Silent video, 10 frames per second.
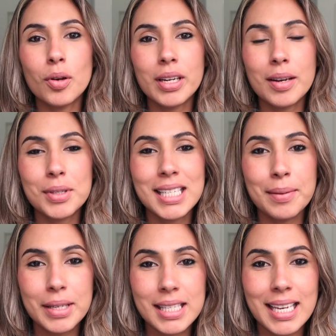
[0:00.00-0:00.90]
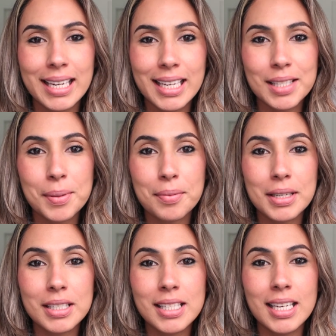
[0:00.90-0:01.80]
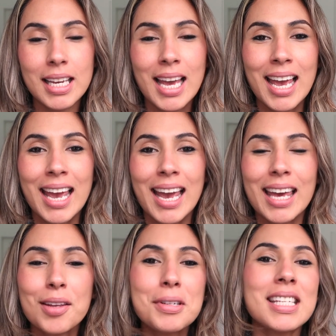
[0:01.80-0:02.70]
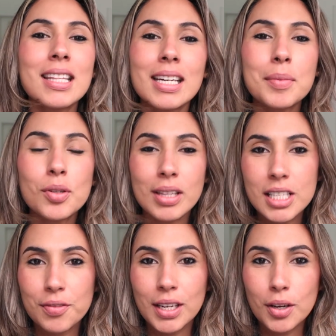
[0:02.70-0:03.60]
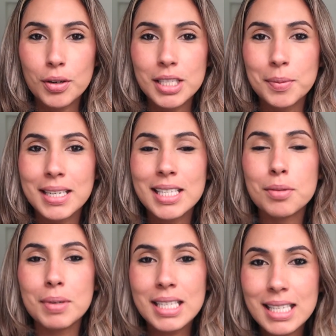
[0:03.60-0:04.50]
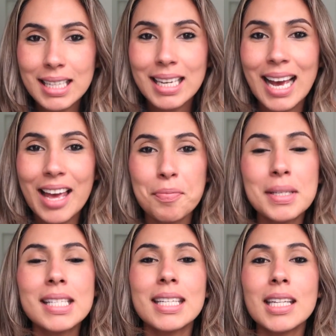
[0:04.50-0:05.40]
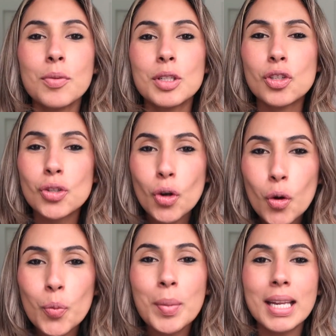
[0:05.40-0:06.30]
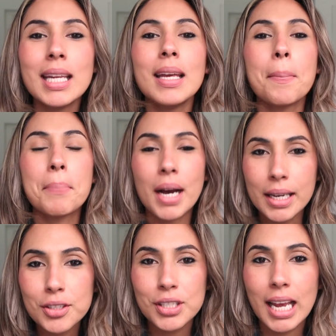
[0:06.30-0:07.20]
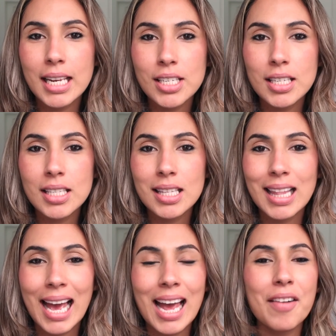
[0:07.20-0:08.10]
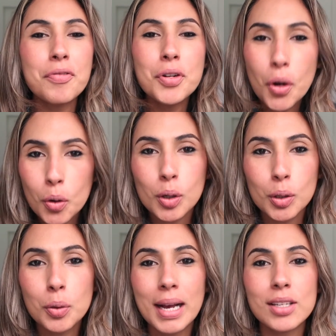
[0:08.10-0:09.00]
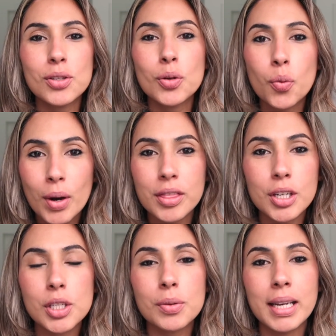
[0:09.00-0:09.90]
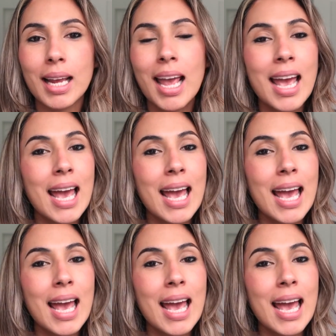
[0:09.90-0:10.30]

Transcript: Loida with TBC at eXp Realty and the reason that I'm doing this video is because recently I've been dealing with so many buyer's agents that have no clue as to what they're doing